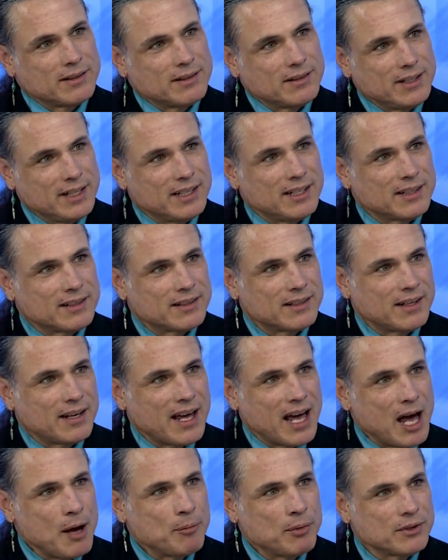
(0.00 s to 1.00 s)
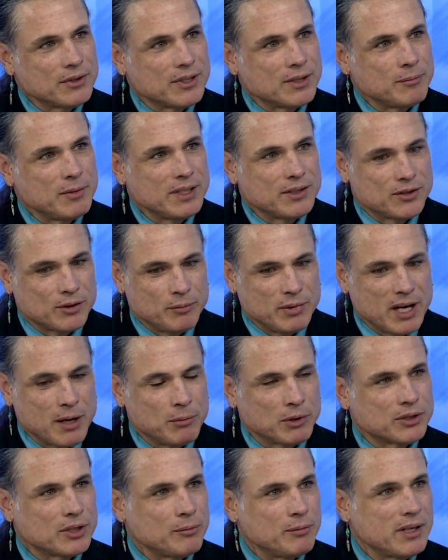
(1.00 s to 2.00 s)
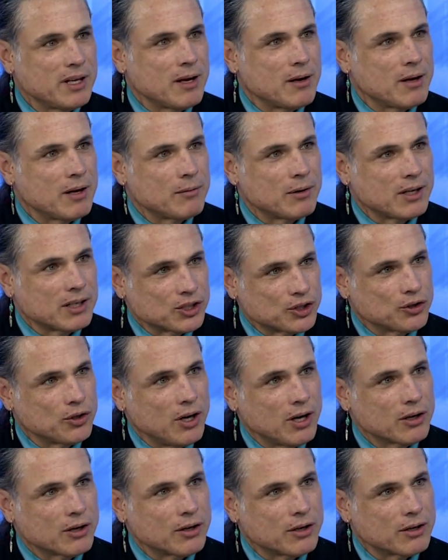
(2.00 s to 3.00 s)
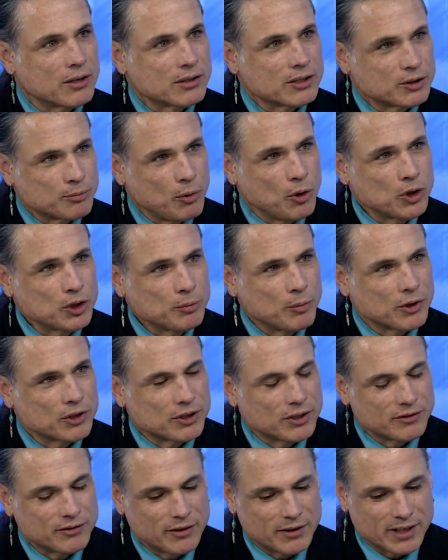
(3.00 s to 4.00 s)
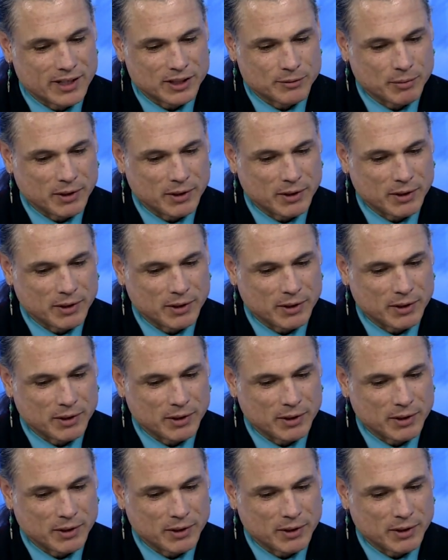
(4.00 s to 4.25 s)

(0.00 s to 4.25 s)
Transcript: needed to happen to me to be able to be a stronger spokesperson for this.